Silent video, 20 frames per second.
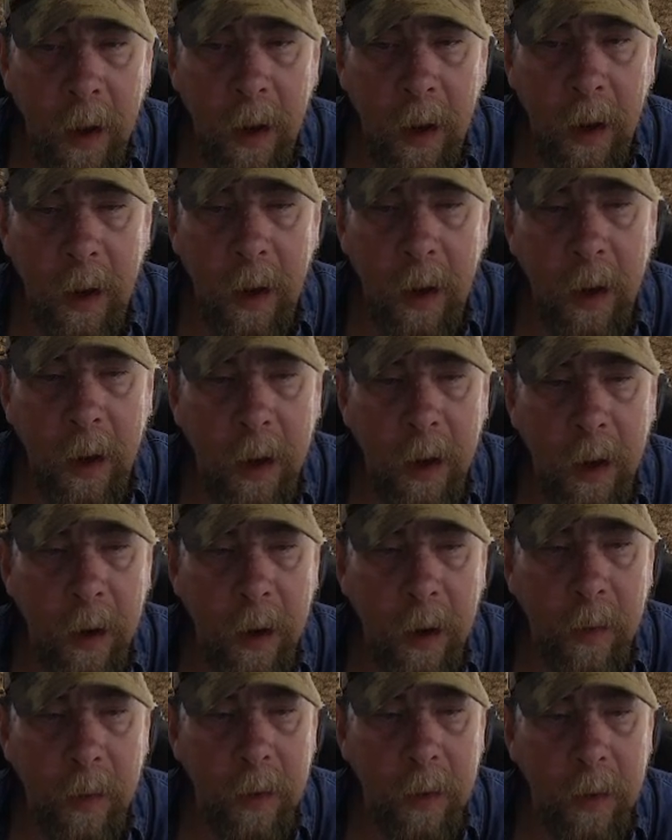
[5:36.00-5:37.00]
we're going to leave the
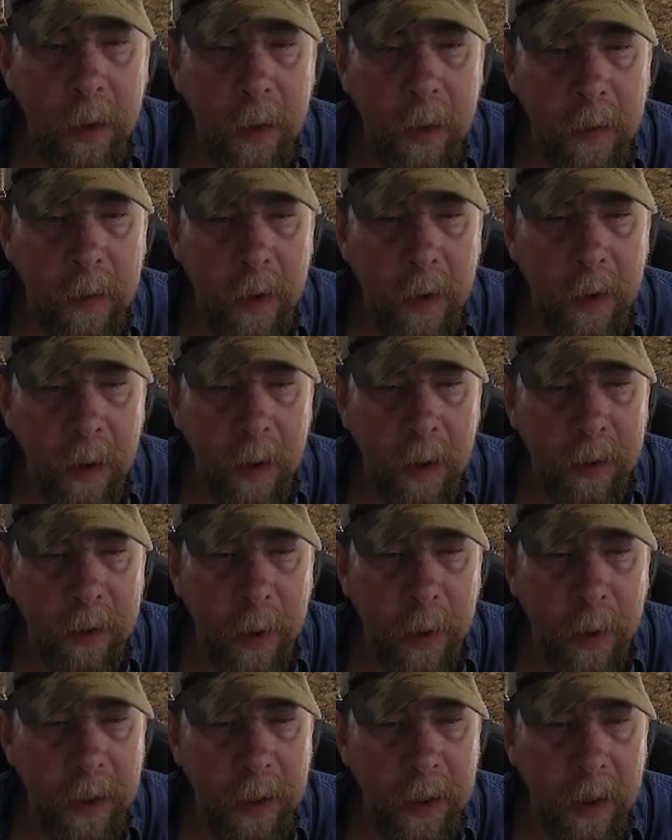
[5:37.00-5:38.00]
double spacing in this one
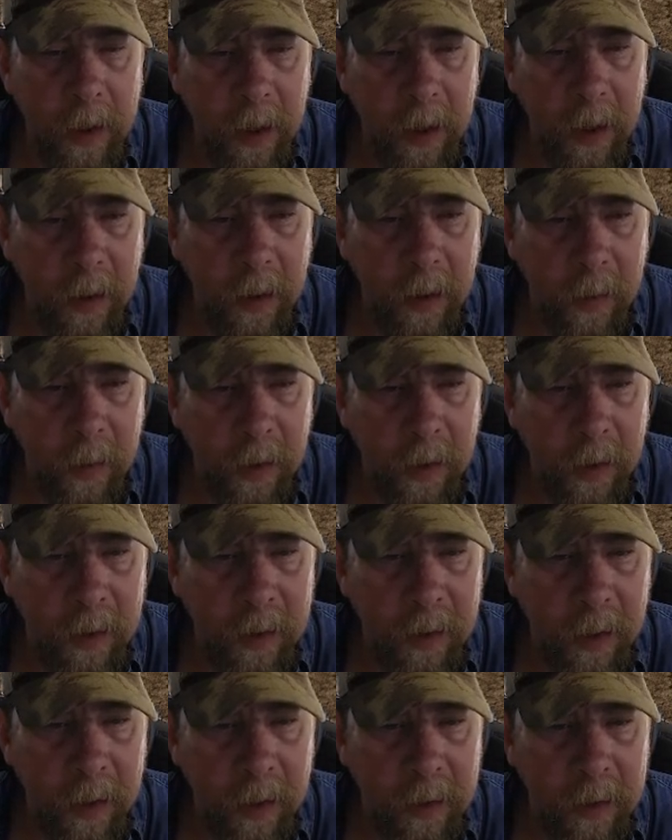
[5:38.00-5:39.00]
because it's such a short
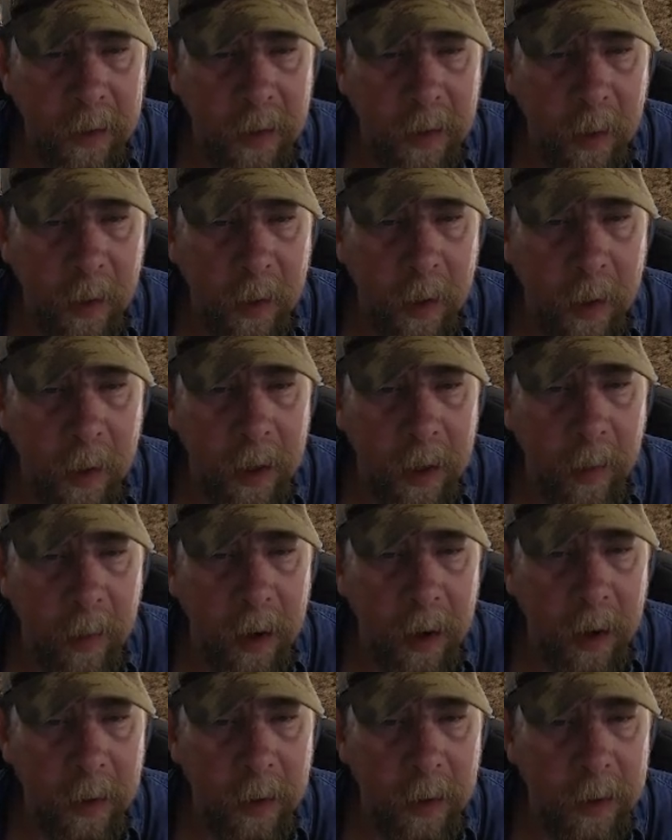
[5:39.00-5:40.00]
email. So we're going
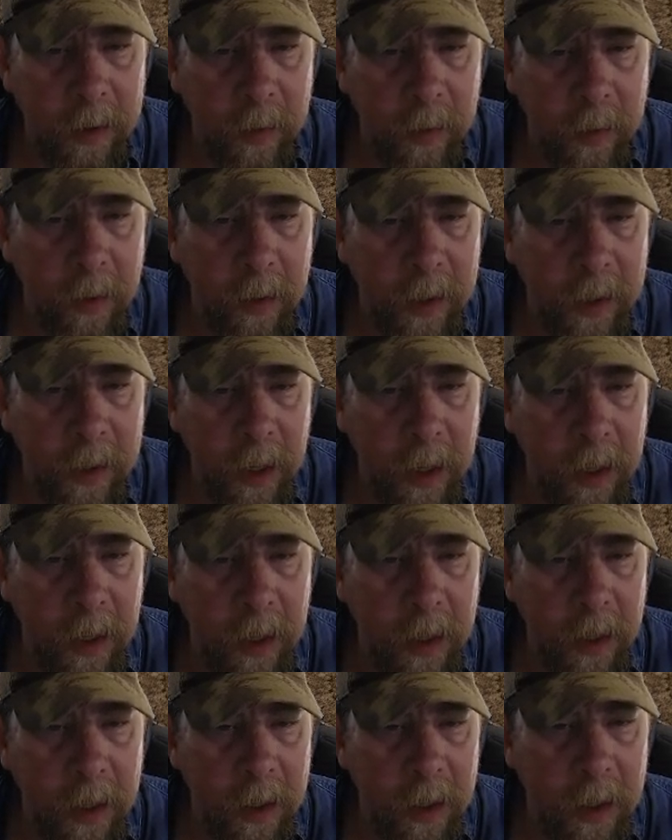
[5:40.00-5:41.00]
to take
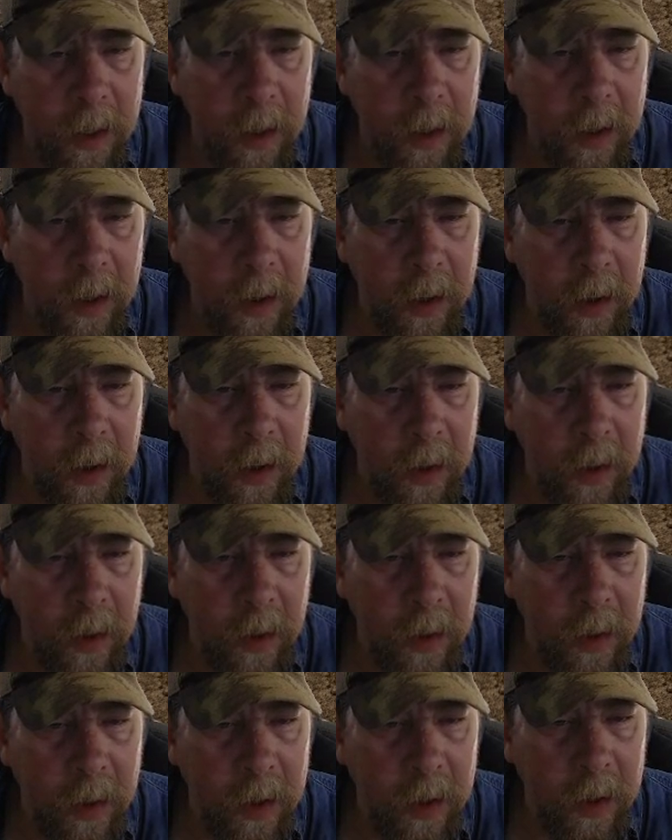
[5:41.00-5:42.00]
this
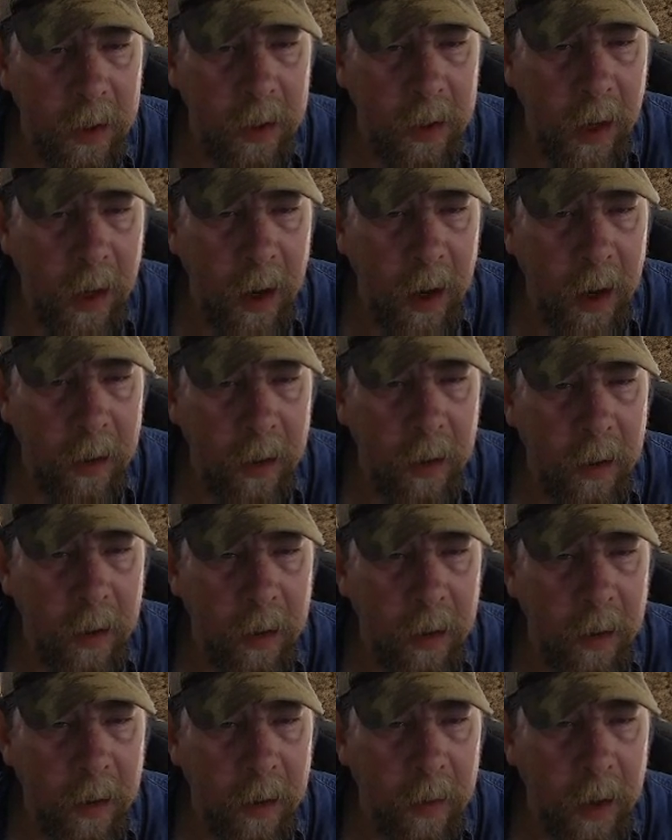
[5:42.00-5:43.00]
out right
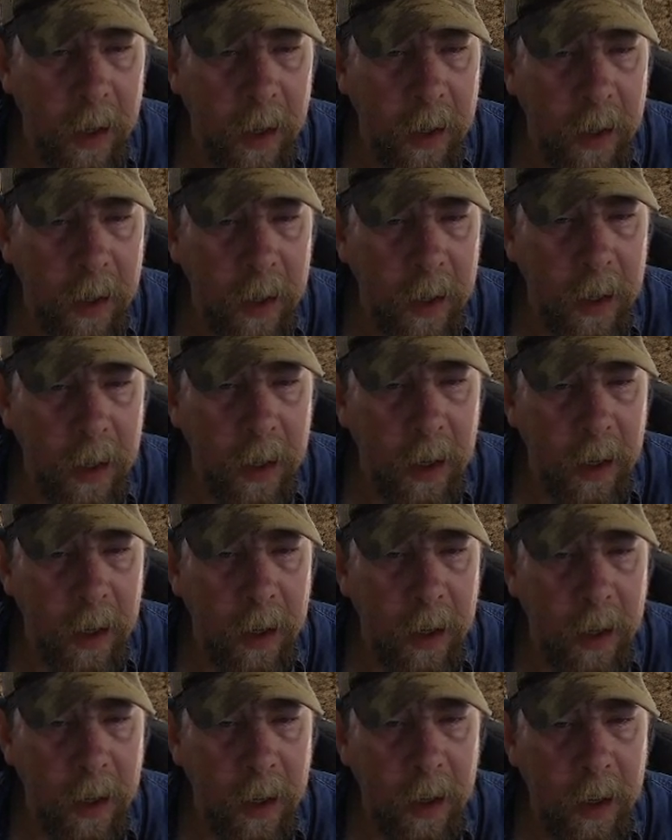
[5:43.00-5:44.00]
here
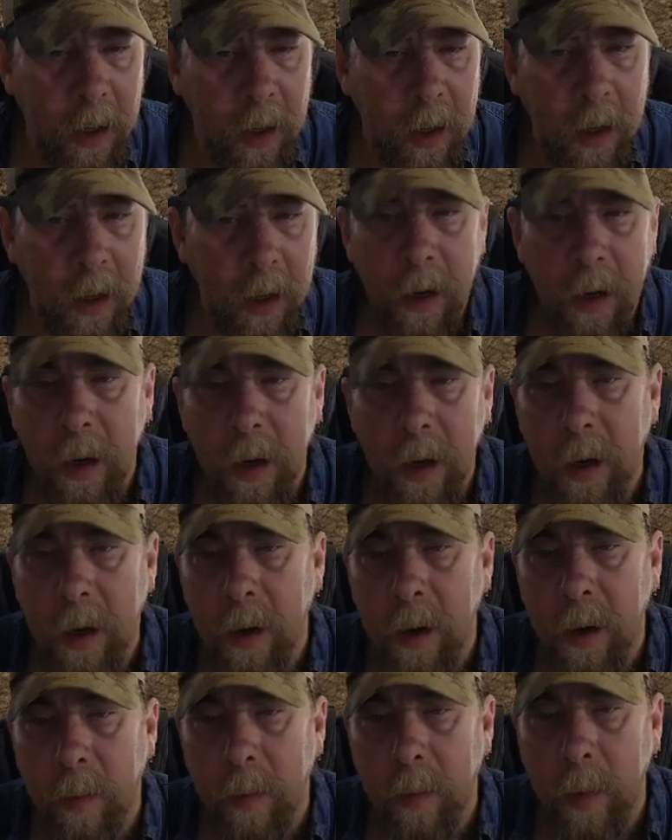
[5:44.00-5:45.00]
by clicking on this